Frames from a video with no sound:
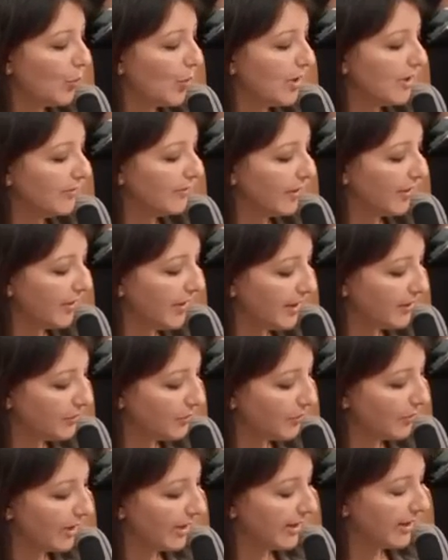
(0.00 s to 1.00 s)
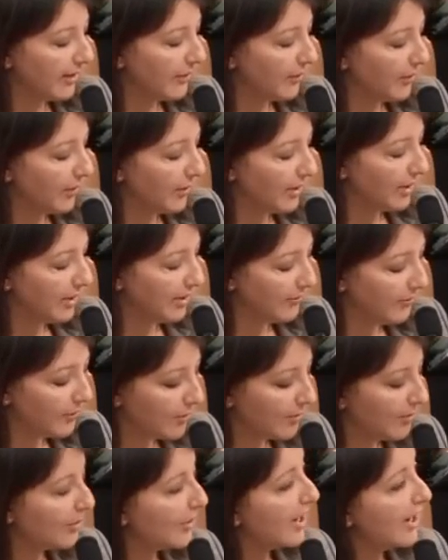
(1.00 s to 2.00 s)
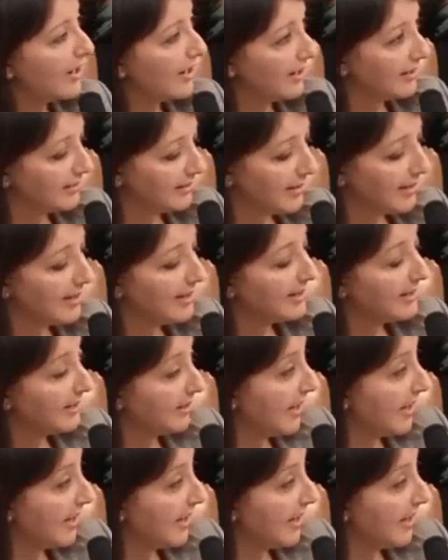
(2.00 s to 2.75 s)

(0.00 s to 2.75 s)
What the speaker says: one of the things really the Affordable Care Act does,